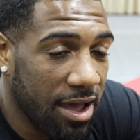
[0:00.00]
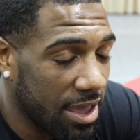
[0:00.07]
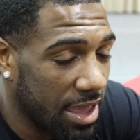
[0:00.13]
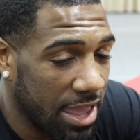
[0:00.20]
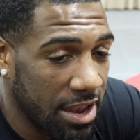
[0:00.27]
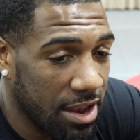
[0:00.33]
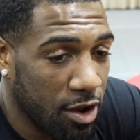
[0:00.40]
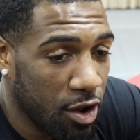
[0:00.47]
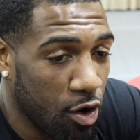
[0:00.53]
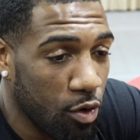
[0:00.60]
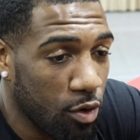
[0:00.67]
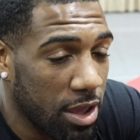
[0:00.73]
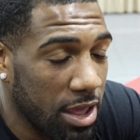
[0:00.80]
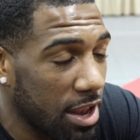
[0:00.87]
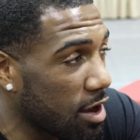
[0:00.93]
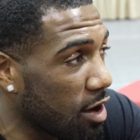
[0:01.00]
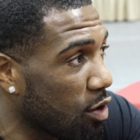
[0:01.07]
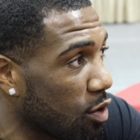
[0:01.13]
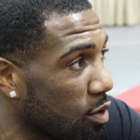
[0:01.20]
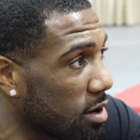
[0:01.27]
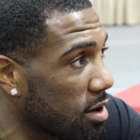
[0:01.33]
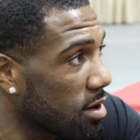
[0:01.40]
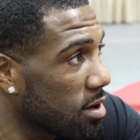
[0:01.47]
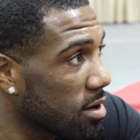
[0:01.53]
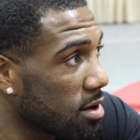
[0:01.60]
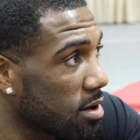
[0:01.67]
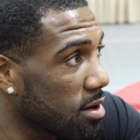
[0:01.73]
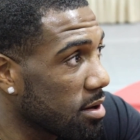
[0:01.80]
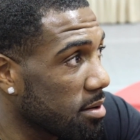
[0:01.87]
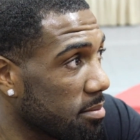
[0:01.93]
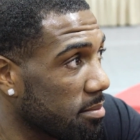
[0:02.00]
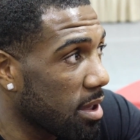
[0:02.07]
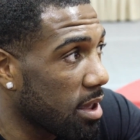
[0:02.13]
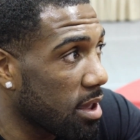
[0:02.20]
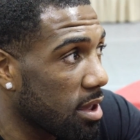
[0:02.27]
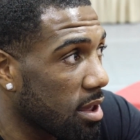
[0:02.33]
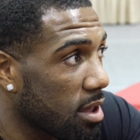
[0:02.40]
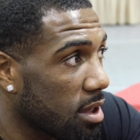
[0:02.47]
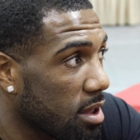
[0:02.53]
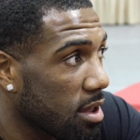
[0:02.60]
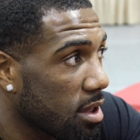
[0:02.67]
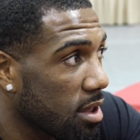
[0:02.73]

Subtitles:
He didn't know. He didn't know. Man.